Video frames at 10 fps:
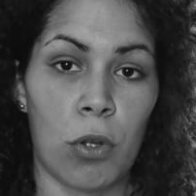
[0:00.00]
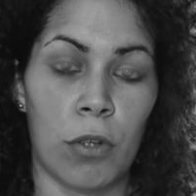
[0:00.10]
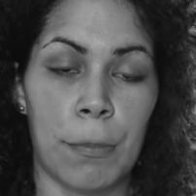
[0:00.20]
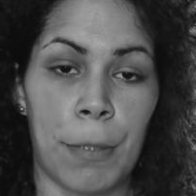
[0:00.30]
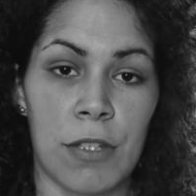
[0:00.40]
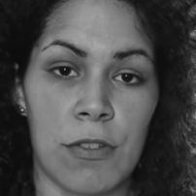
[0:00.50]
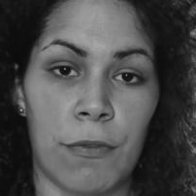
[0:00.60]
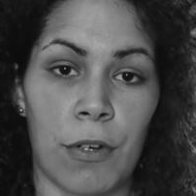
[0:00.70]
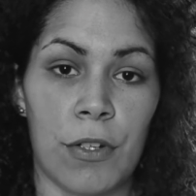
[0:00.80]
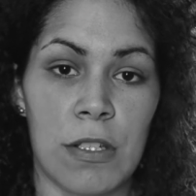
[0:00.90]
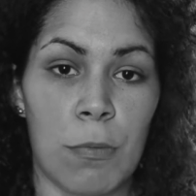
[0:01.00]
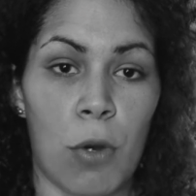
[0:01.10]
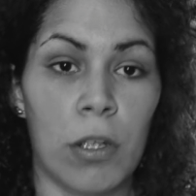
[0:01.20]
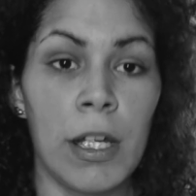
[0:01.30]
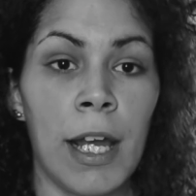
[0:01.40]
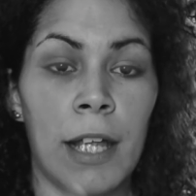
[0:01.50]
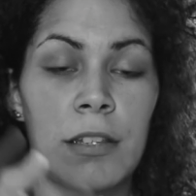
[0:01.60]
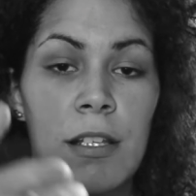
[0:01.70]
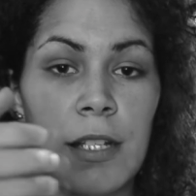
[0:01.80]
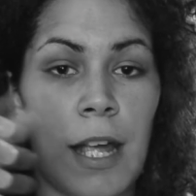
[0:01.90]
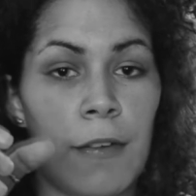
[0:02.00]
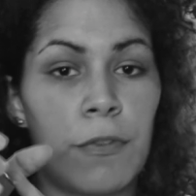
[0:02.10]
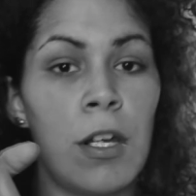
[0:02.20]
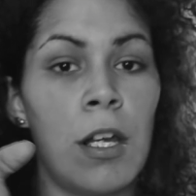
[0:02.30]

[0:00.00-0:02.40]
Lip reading: all the buttons are very small. It doesn't have